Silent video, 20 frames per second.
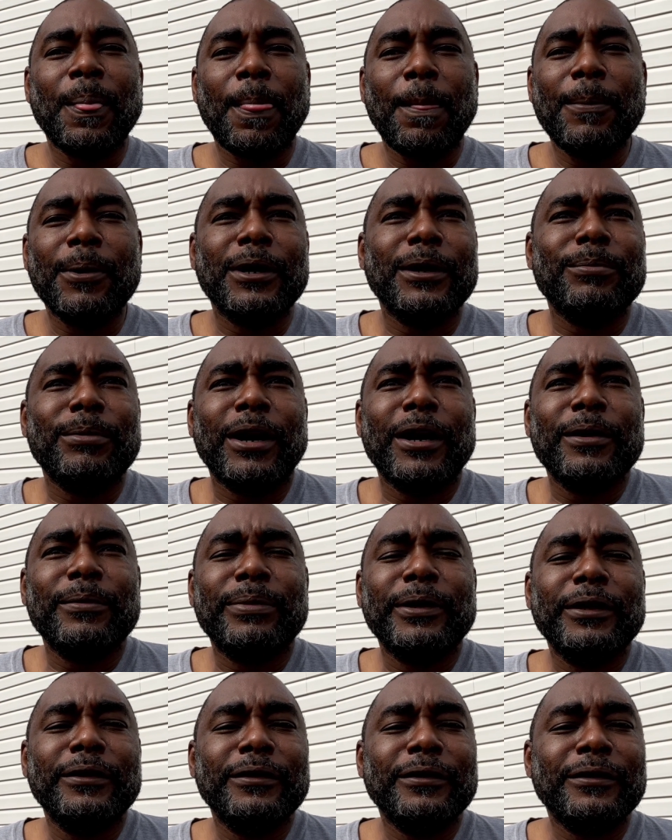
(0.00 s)
But in my
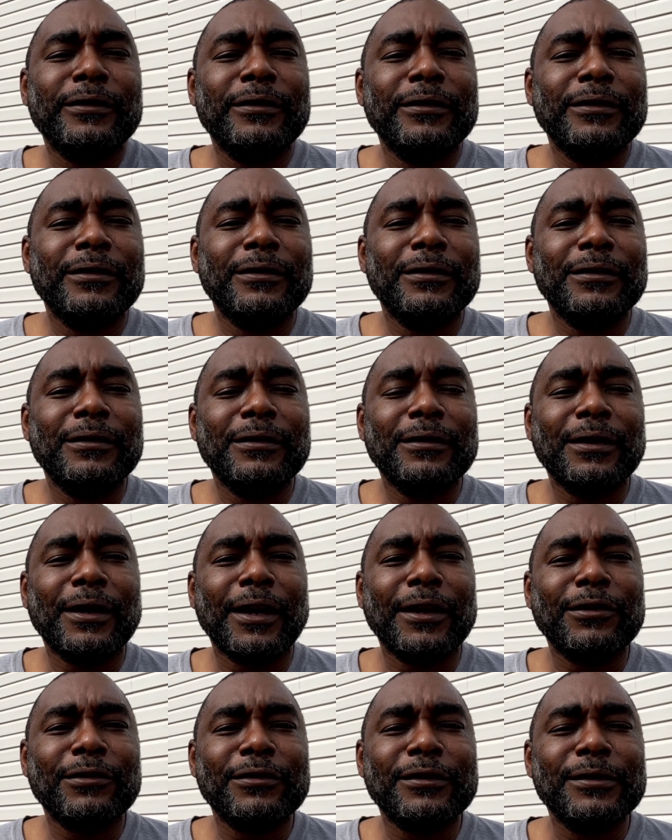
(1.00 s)
opinion,
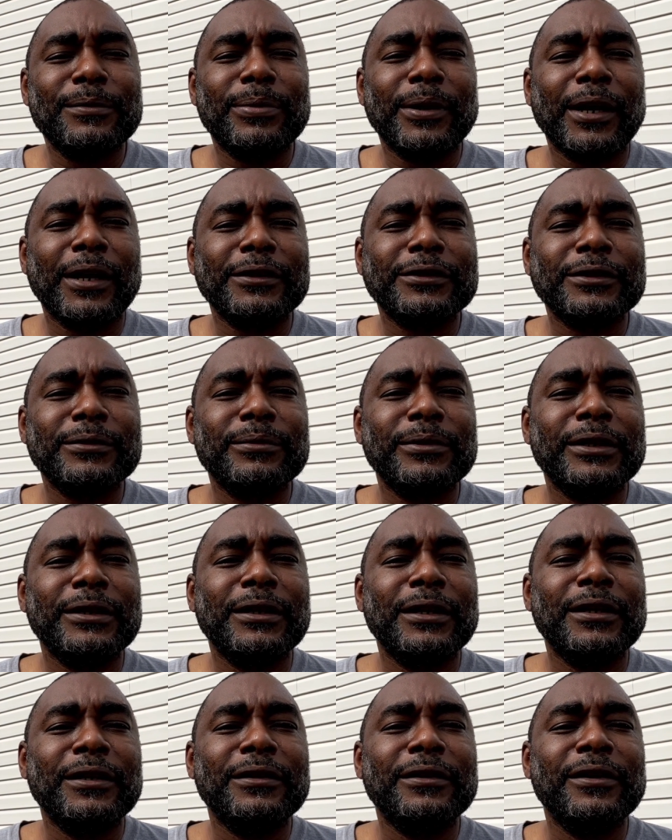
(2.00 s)
I don't see passion being
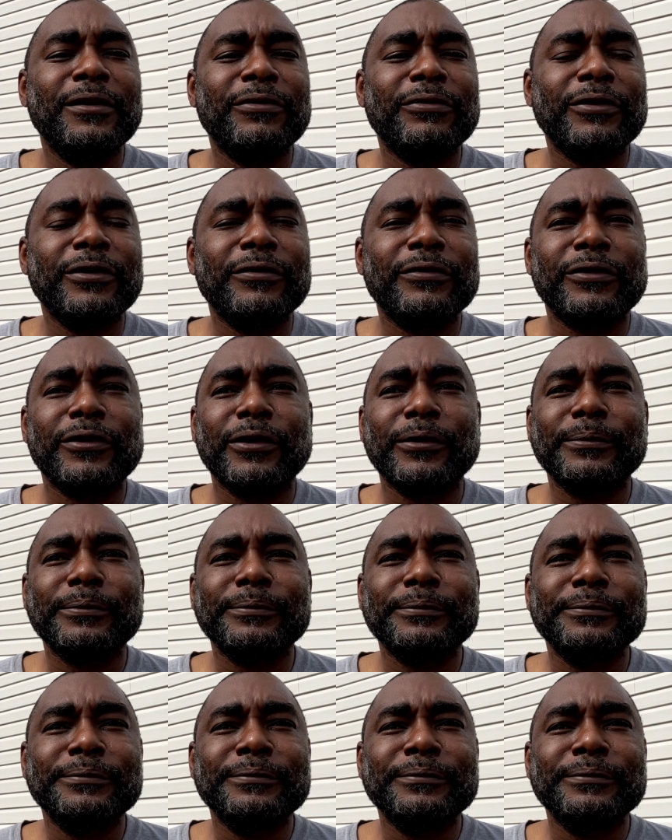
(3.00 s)
any different from